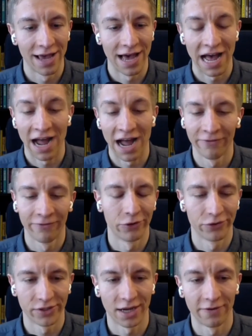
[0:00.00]
Uh, I've
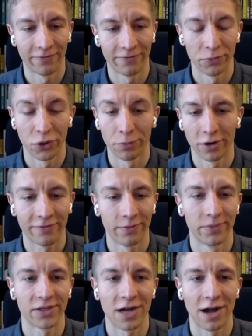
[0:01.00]
learned a ton from your book,
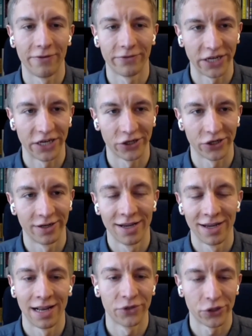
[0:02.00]
from this conversation,
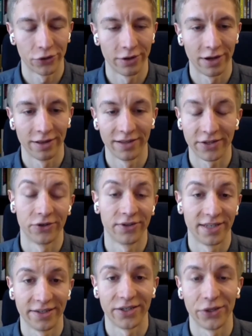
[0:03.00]
and I'm sure uh,
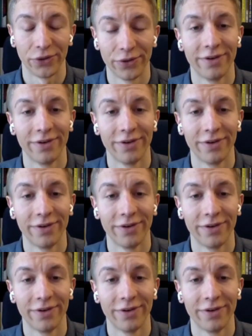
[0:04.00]
listeners did too.